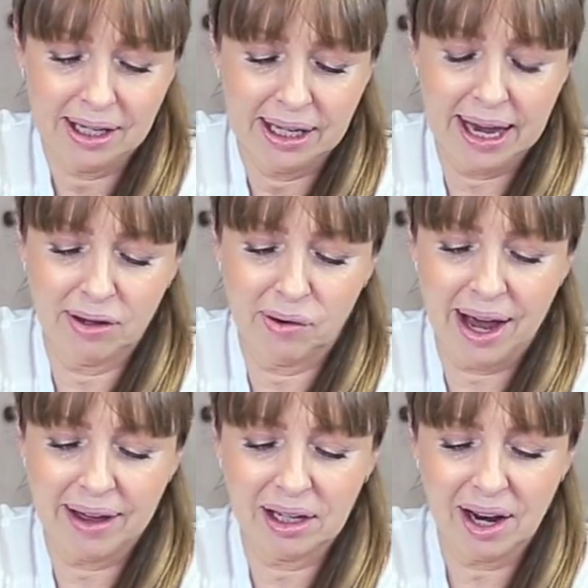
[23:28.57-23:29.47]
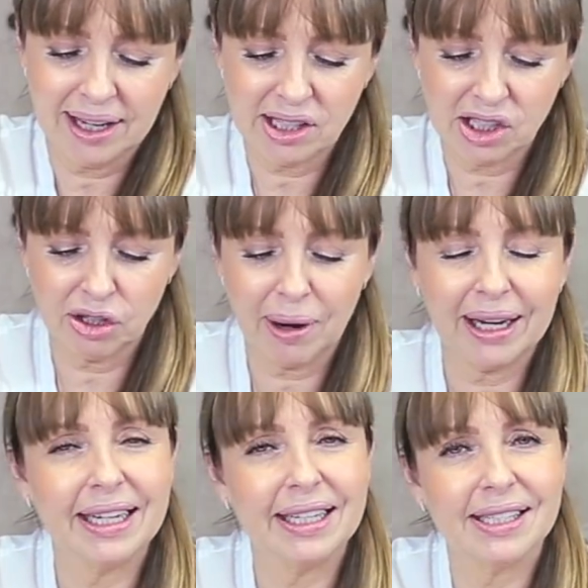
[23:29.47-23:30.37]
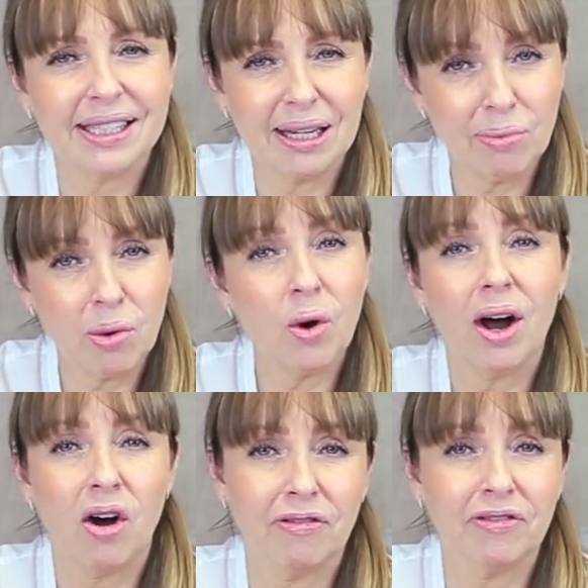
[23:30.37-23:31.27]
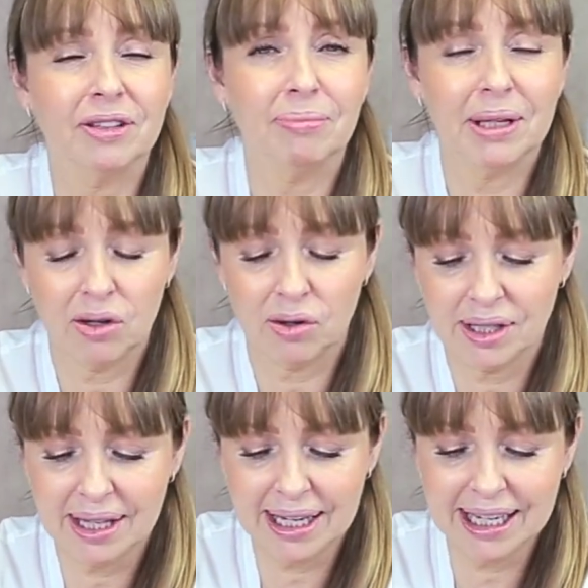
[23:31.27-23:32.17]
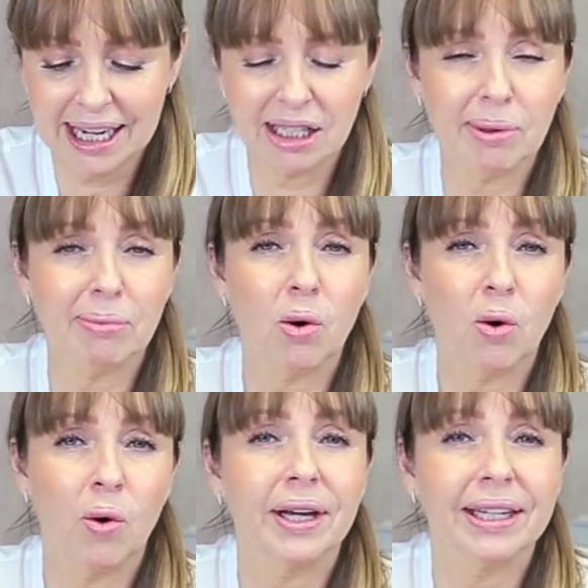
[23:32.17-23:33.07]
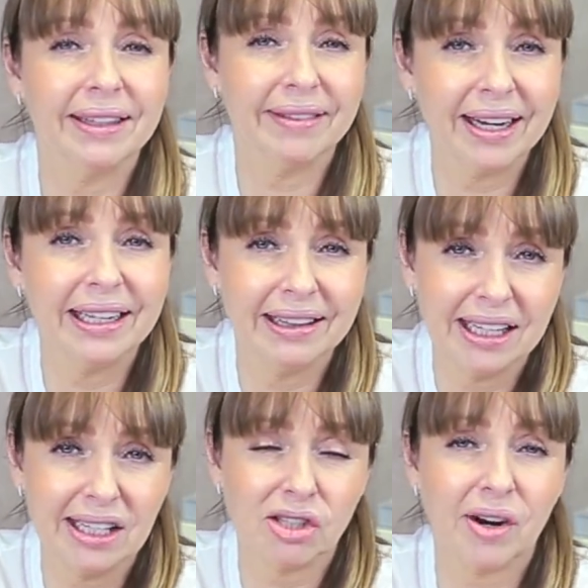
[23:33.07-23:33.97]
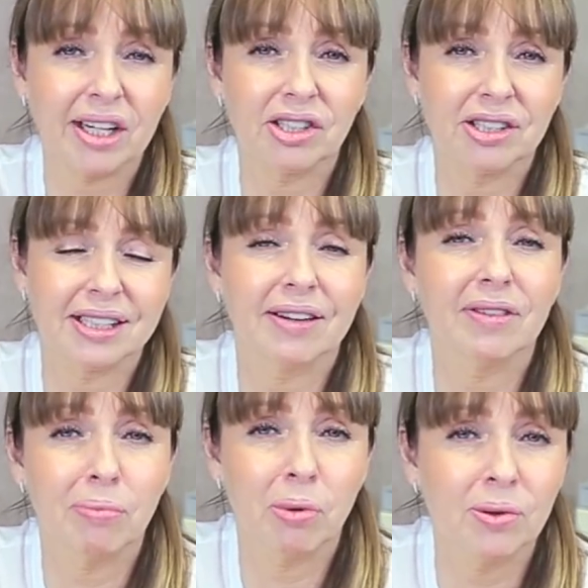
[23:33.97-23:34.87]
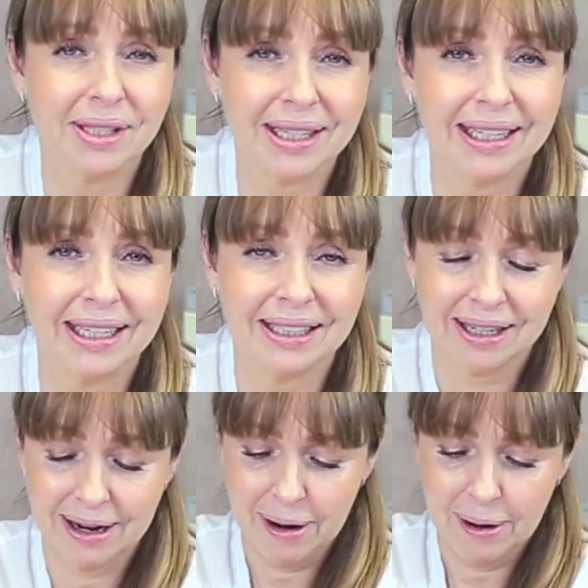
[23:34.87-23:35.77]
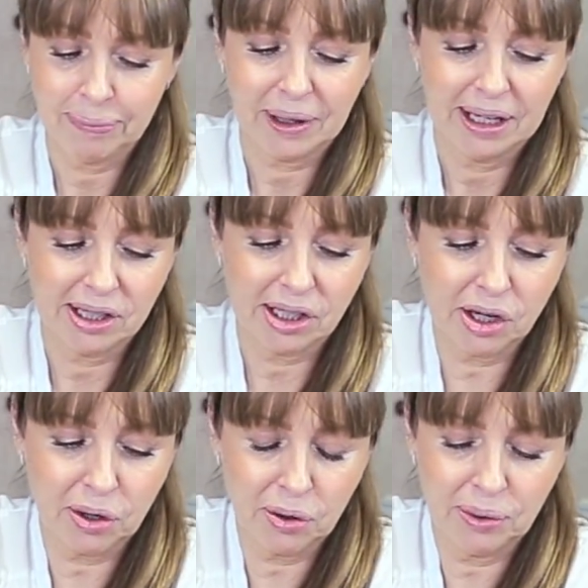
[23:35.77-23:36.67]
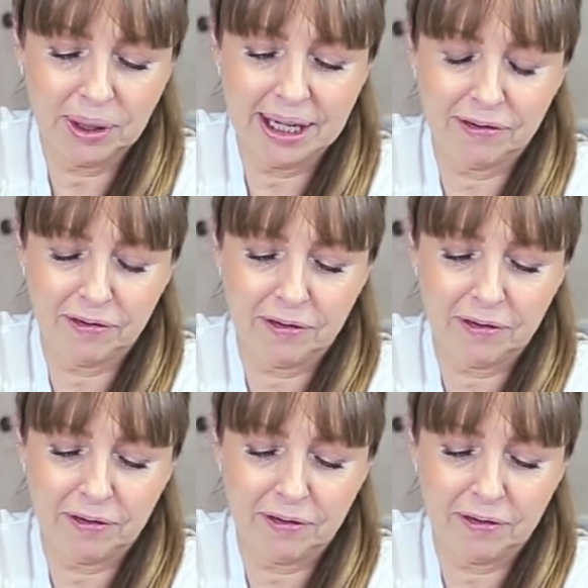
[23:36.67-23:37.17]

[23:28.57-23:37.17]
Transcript: And there are other clients that you might need to see more often because they tend to be more oily and they need the extractions to have their pores cleaned. So if